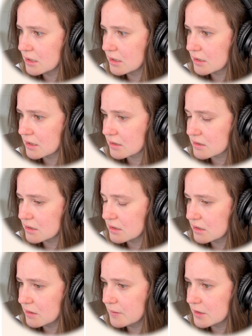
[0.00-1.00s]
because the
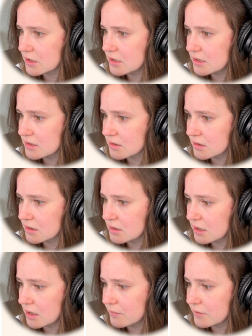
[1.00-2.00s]
image ideas are
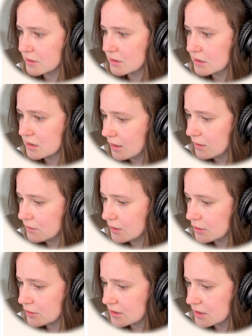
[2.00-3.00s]
helpful. Oh,
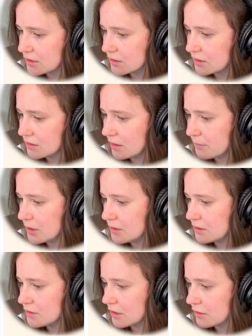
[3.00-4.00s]
interested, you're limited
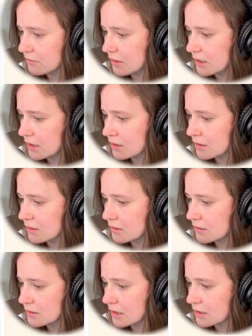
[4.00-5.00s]
to generating
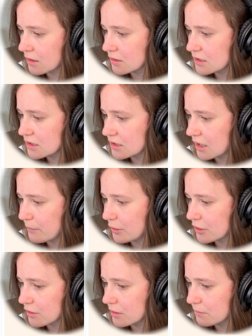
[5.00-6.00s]
10 cards at a time on your
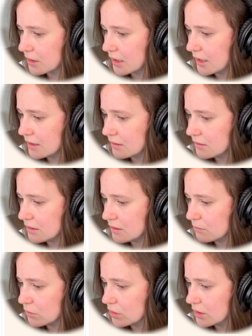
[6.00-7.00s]
current plan. Need
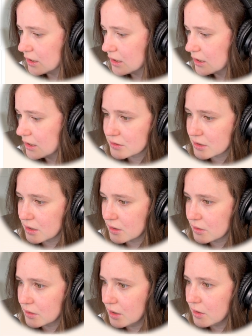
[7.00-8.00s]
more.
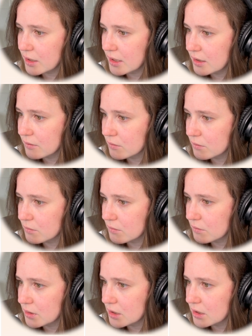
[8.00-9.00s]
So, okay,
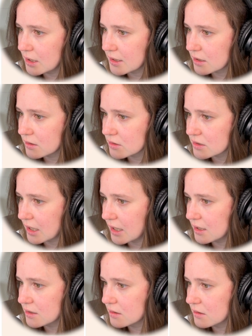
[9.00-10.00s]
well, I can just
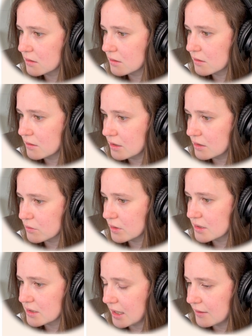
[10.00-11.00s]
add these
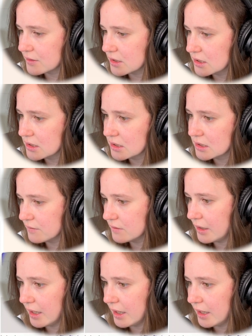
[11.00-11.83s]
ones after. Yeah.